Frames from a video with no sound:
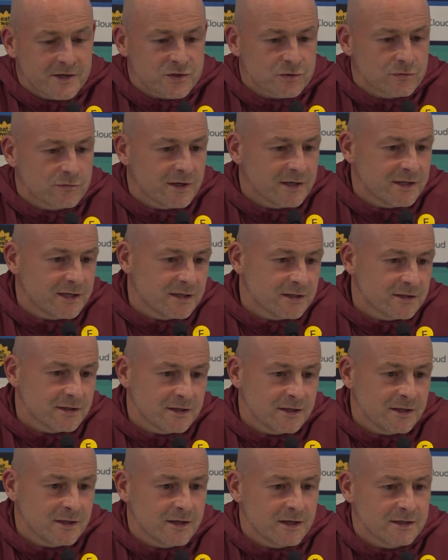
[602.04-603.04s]
this already
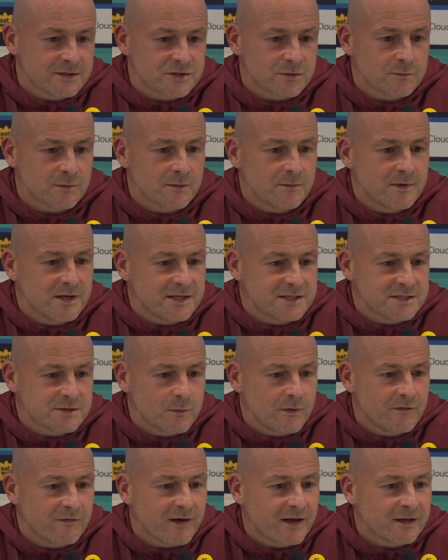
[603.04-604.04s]
in some of the meetings
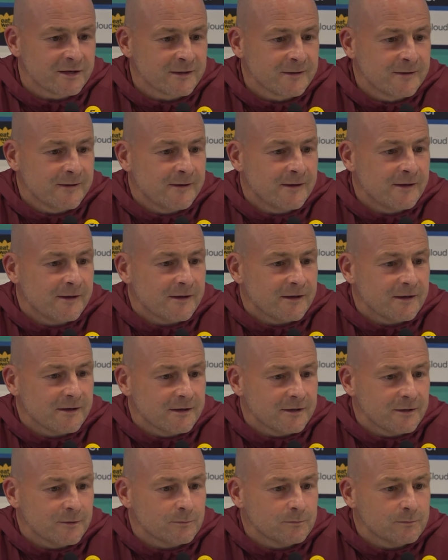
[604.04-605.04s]
that we've had.
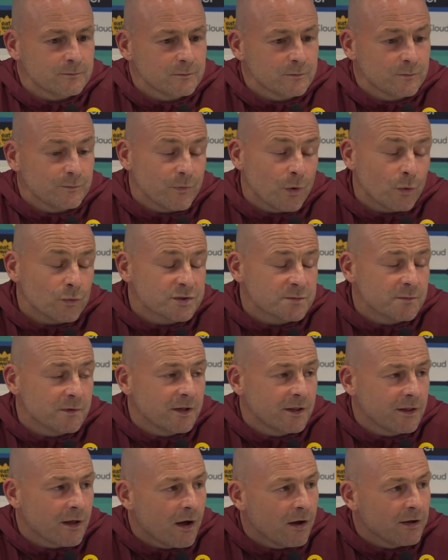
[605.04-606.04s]

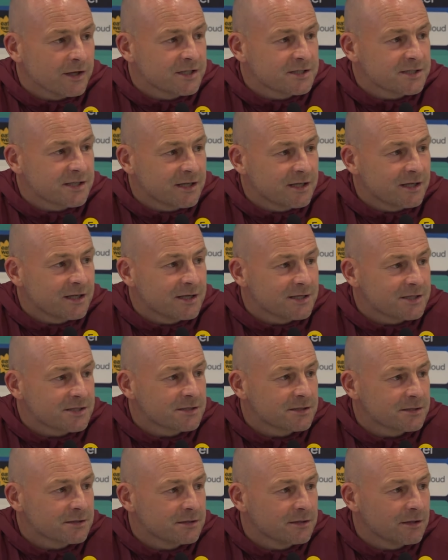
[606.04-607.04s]
Ultimately, the hardest thing
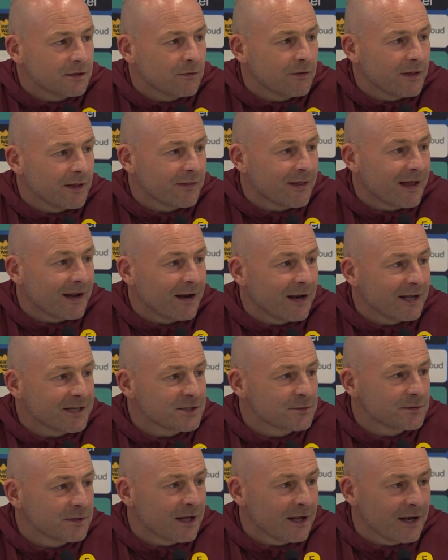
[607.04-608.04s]
is, that
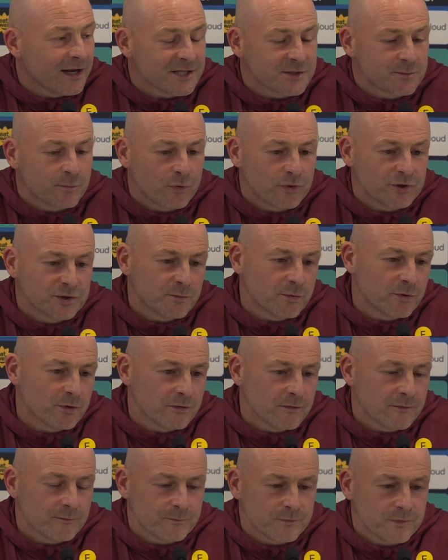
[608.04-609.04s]
last push.
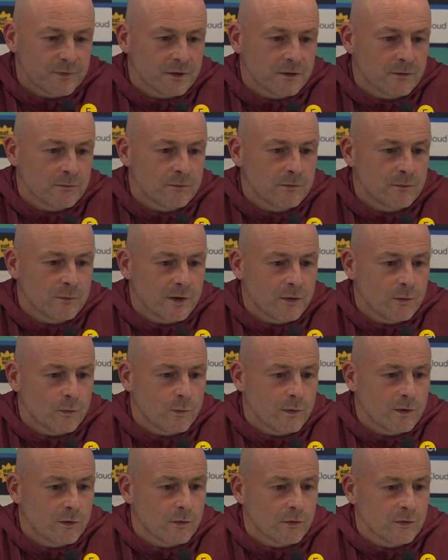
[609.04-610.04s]
But we
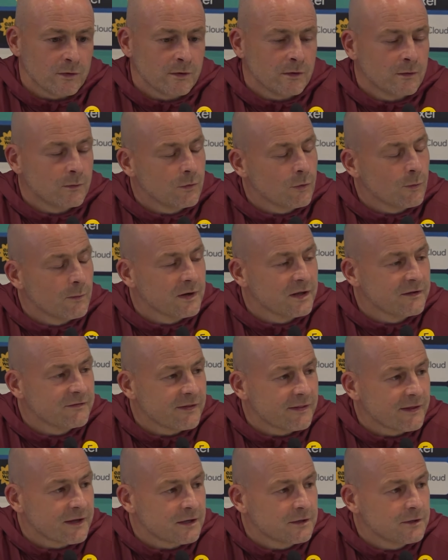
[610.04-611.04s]
all
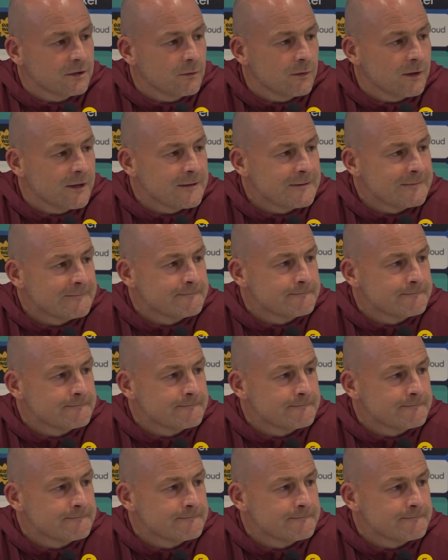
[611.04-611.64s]
believe that they can do it.